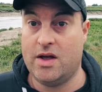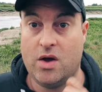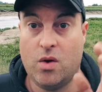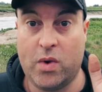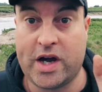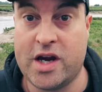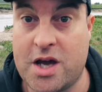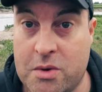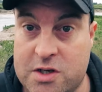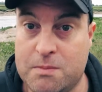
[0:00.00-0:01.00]
We're going to
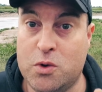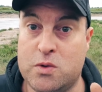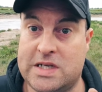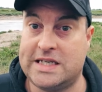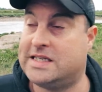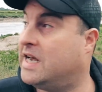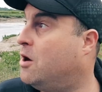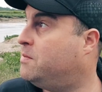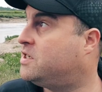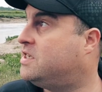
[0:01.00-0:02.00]
go into more
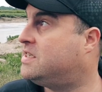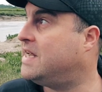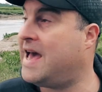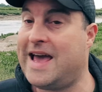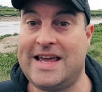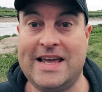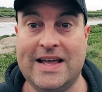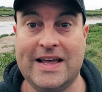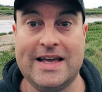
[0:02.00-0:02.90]
detail, but today,